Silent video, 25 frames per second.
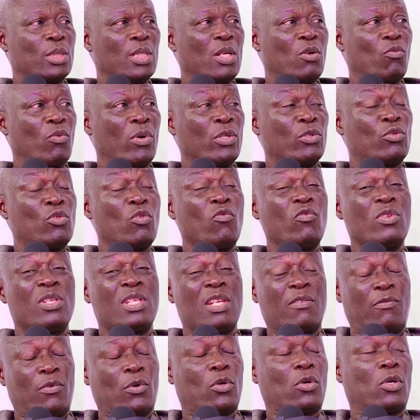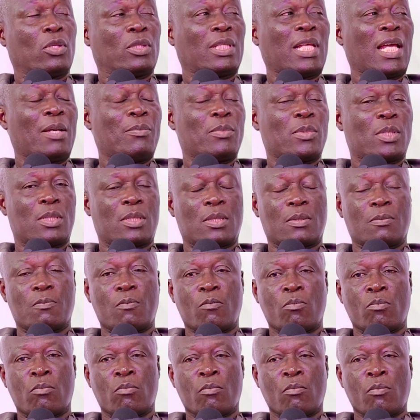They went through difficult times.
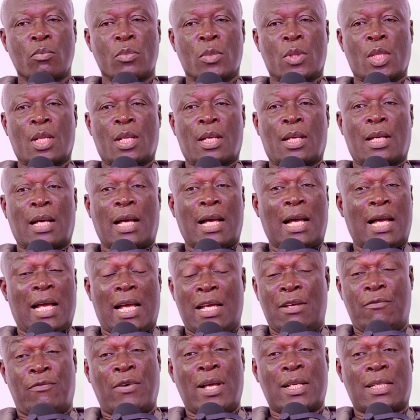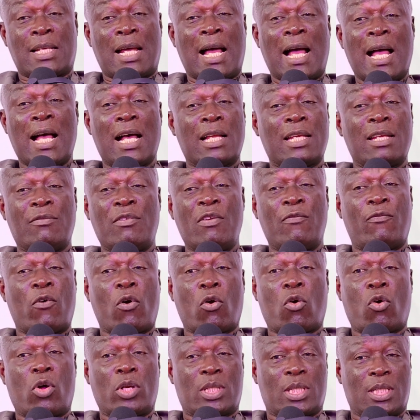In fact, I had even
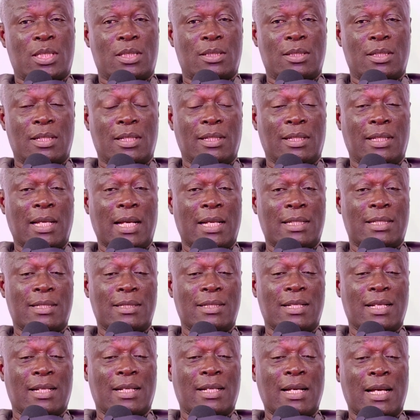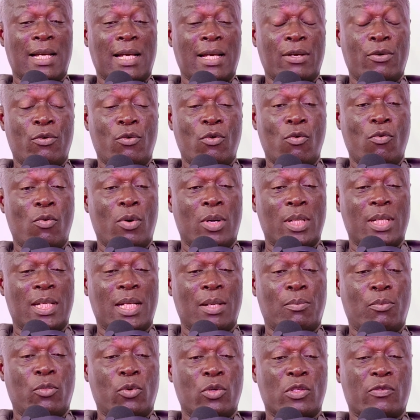forgotten that the guy who won the
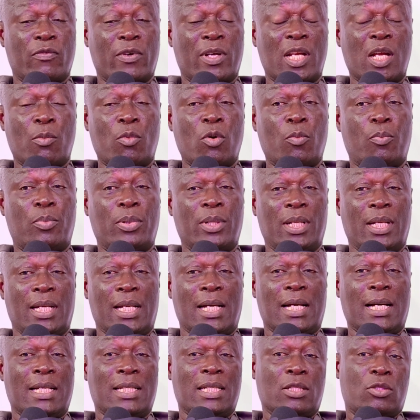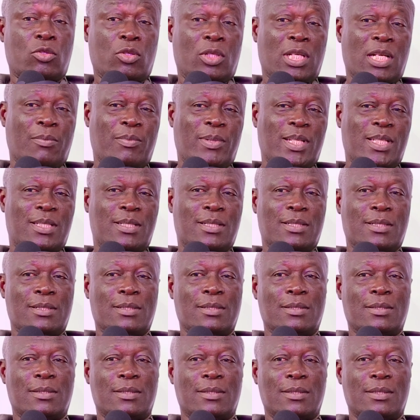most valuable player at the tournament
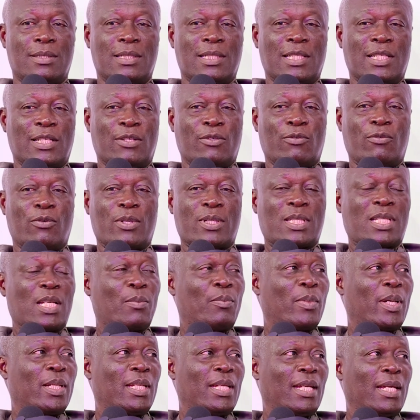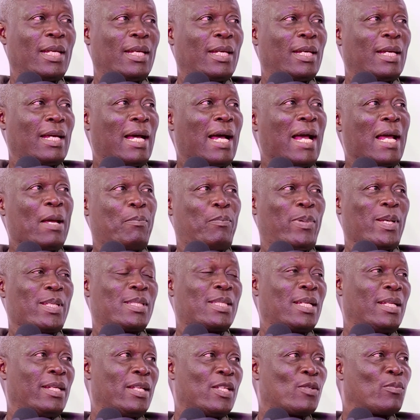was somebody I
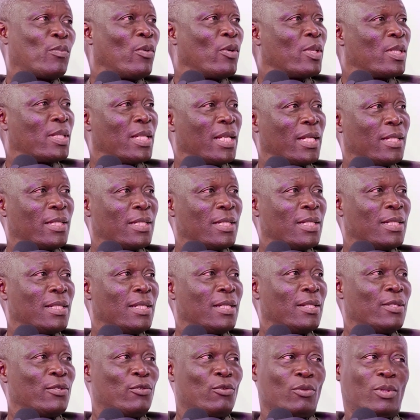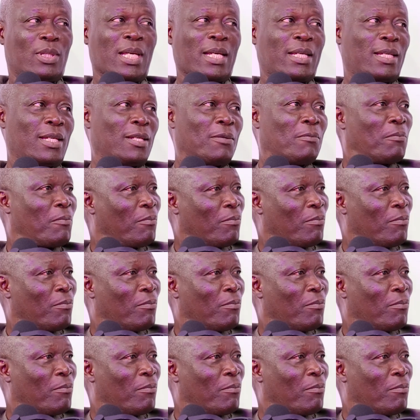personally sponsored to Turkey.